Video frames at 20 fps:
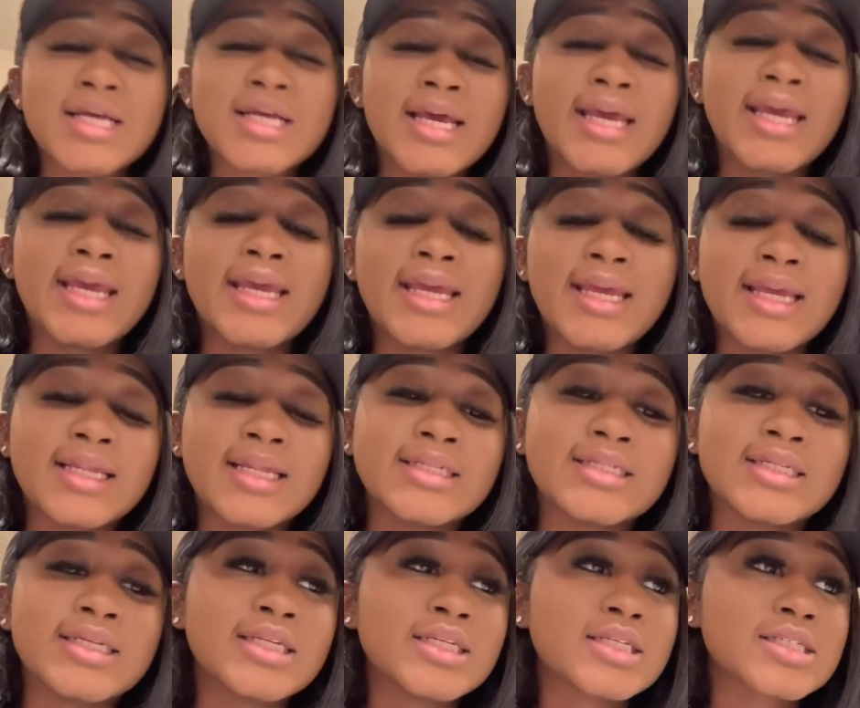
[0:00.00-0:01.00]
and
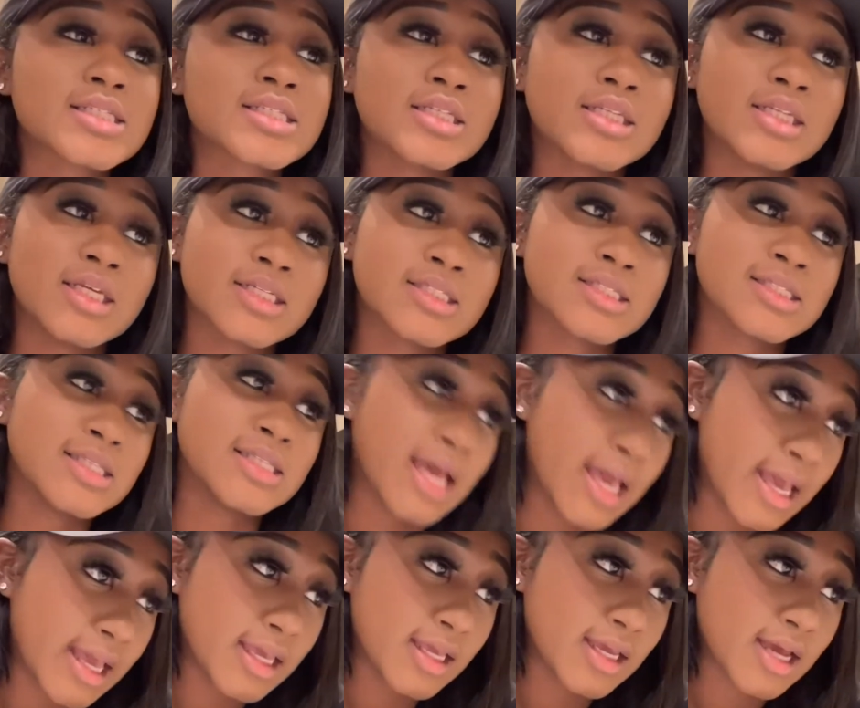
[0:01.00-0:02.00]
it is the next
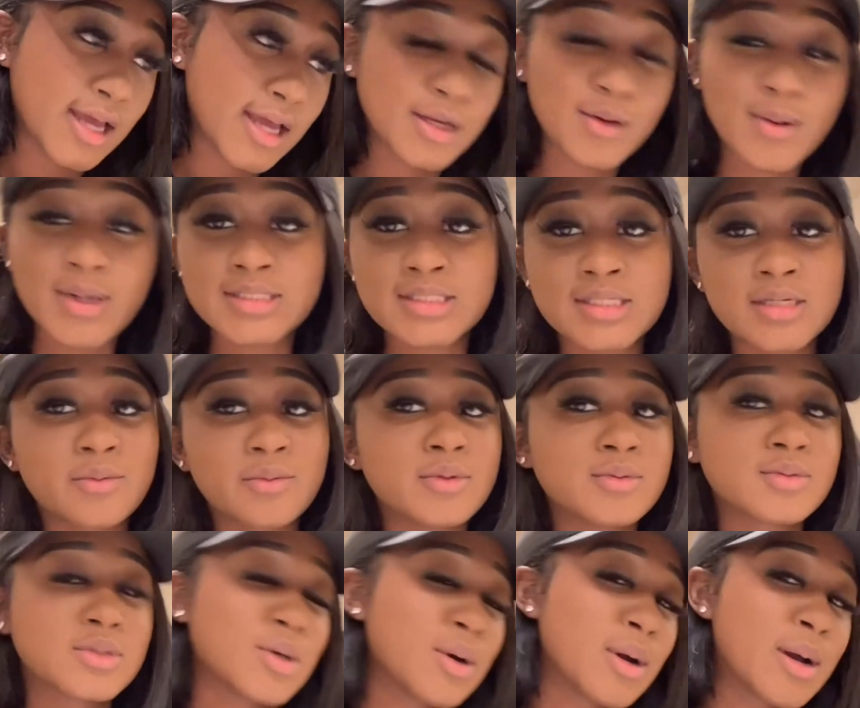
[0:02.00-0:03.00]
day i know i said we
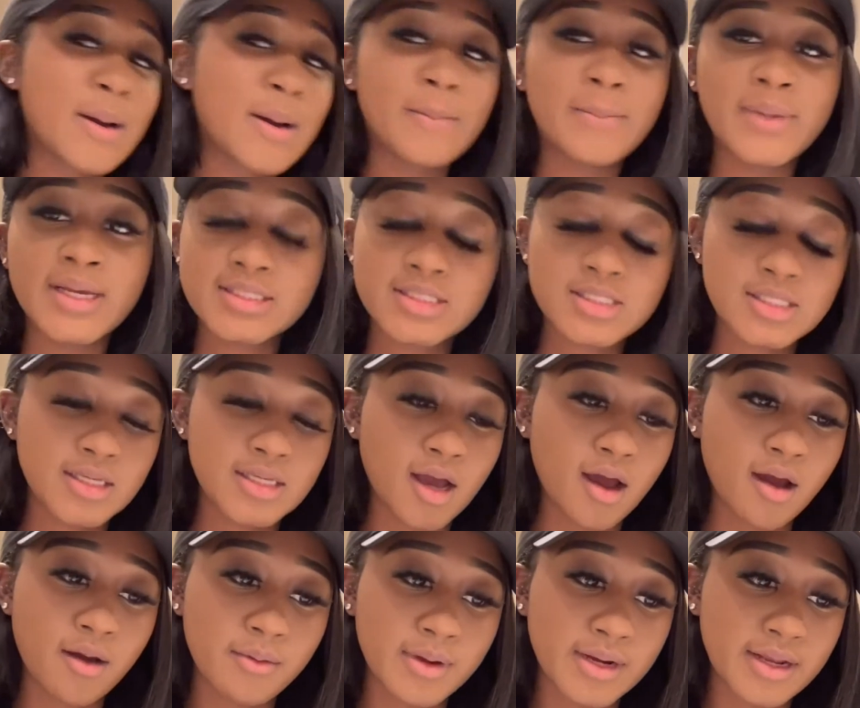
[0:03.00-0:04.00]
was gonna come back to
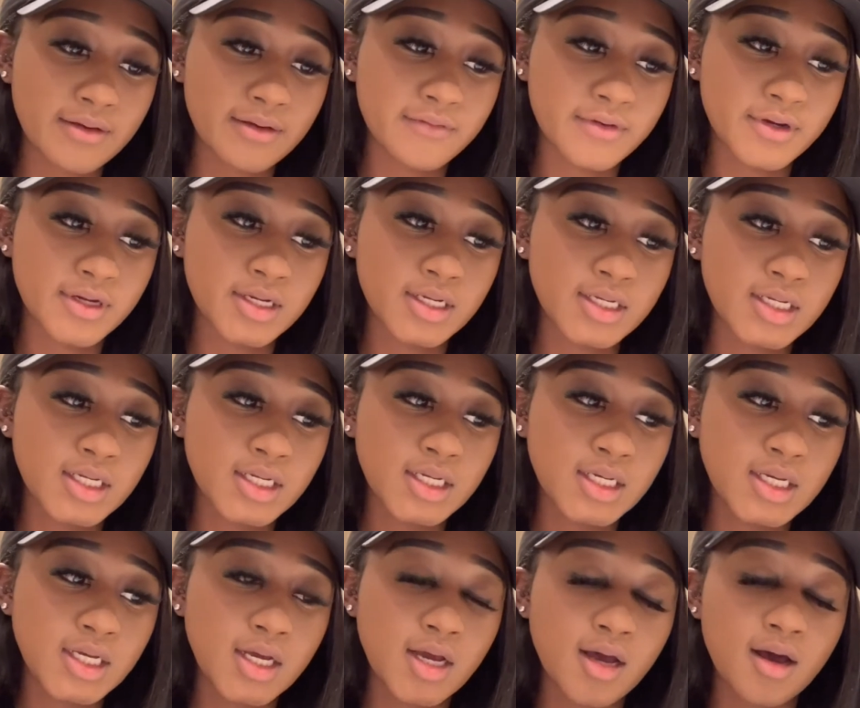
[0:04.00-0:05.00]
y'all whatever
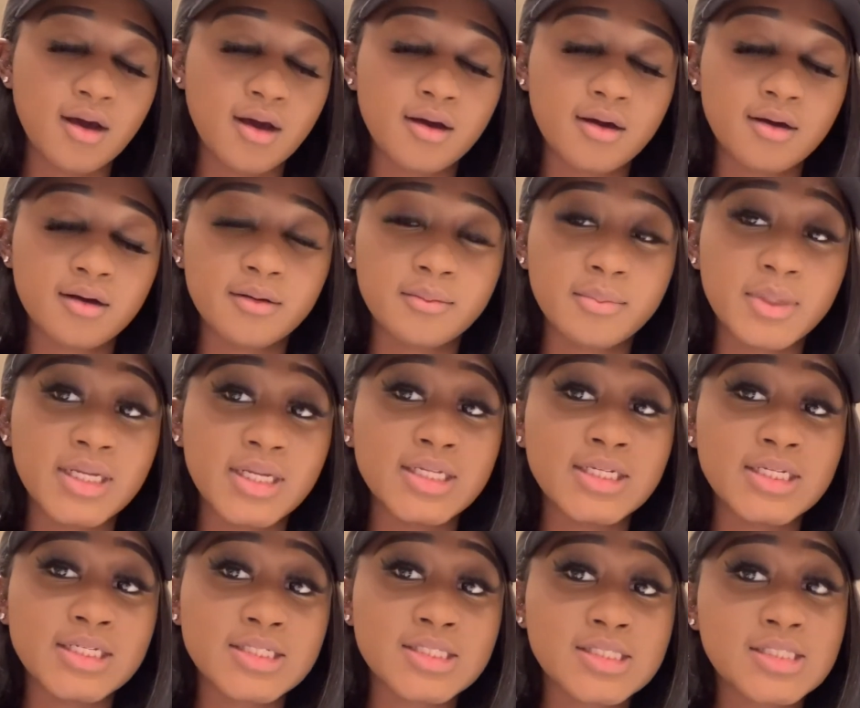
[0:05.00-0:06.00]
um, but it
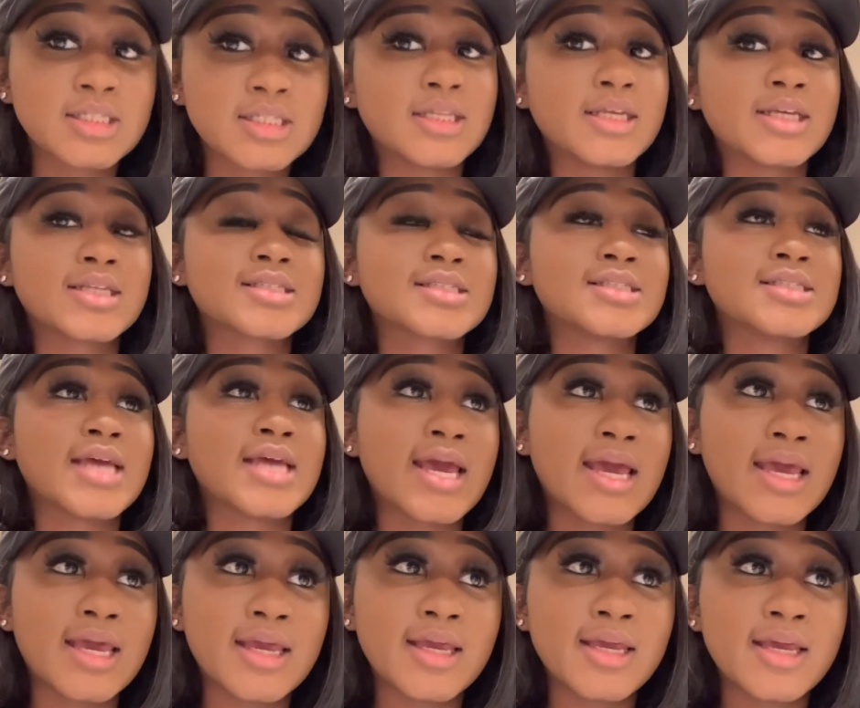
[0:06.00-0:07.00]
is the next
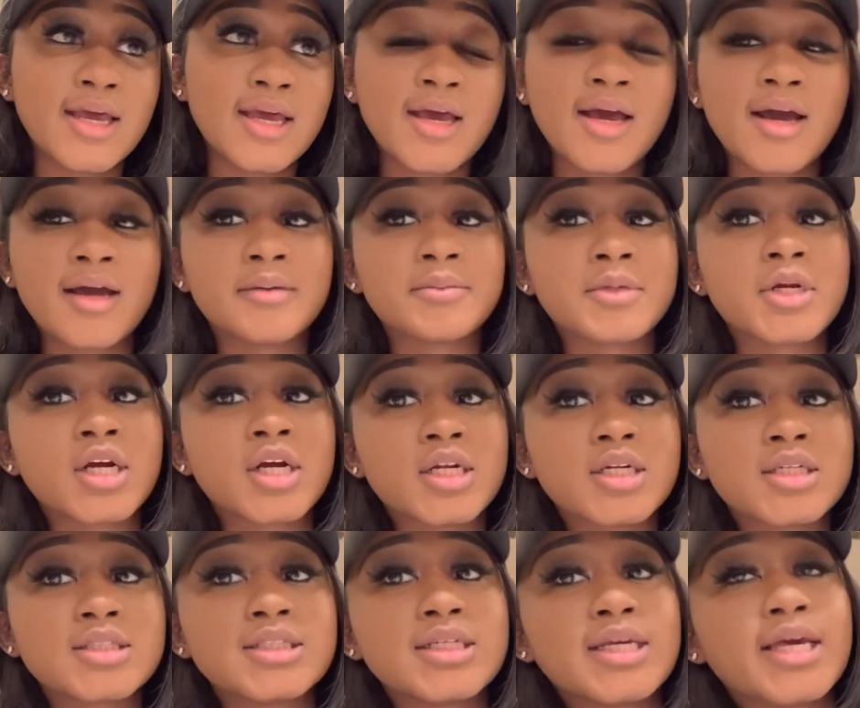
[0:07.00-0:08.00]
day i'm
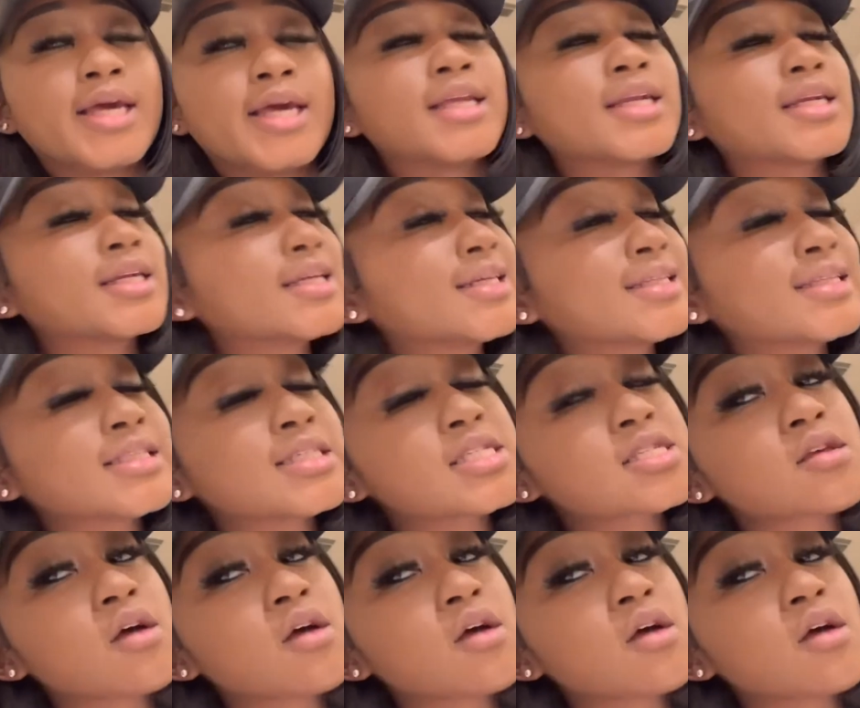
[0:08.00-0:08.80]
currently editing this